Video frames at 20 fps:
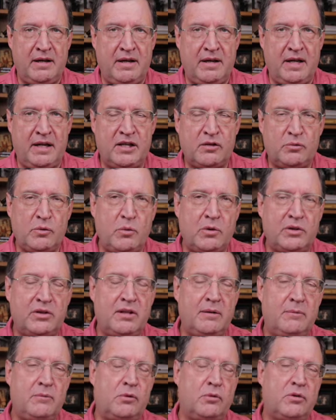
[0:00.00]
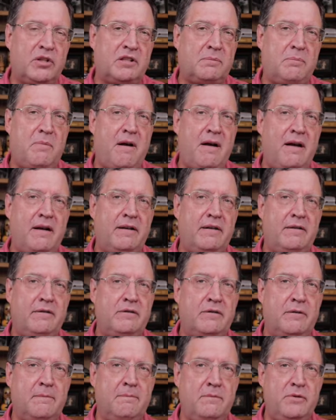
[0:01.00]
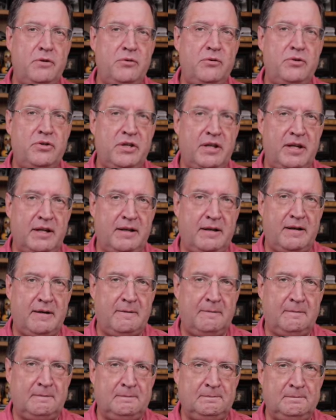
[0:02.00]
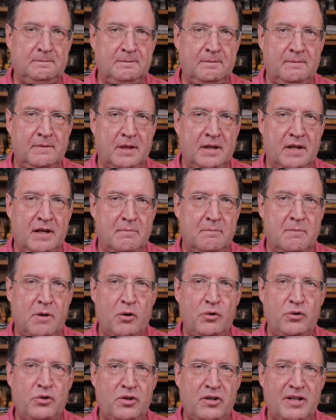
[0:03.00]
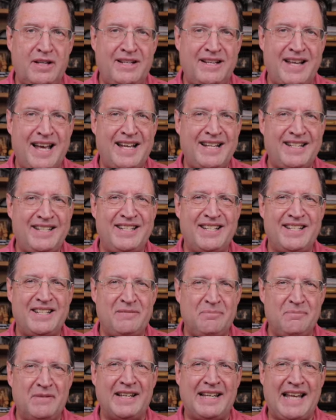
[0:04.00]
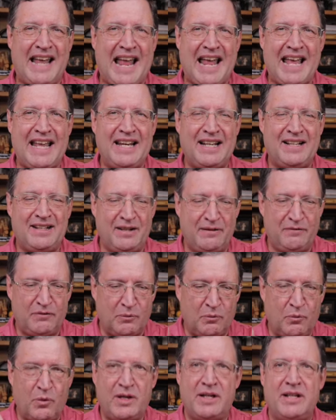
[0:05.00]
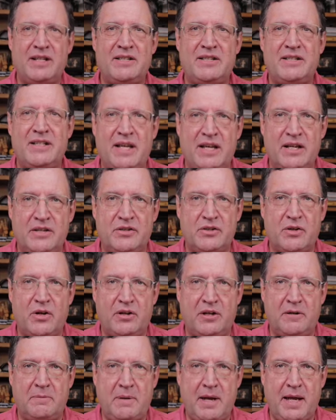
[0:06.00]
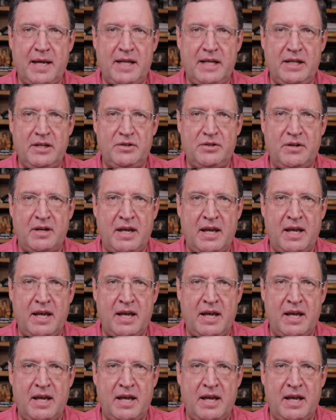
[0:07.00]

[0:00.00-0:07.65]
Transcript: Because we want them to respond to music emotionally, not just mechanically from what it says on a page.